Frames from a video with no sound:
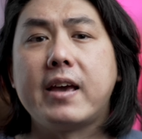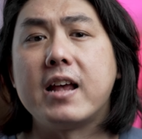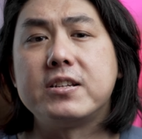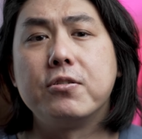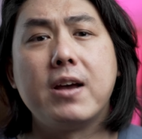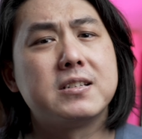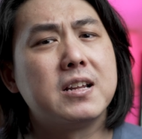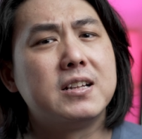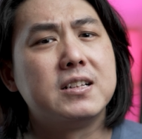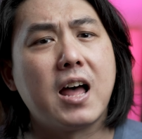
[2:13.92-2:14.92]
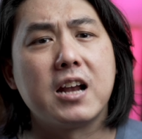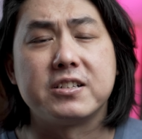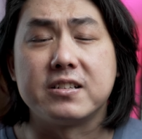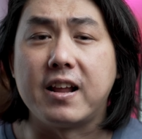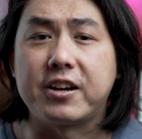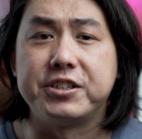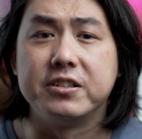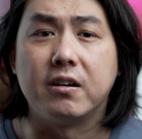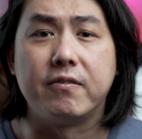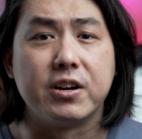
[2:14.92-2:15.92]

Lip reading: Casio has a large selection of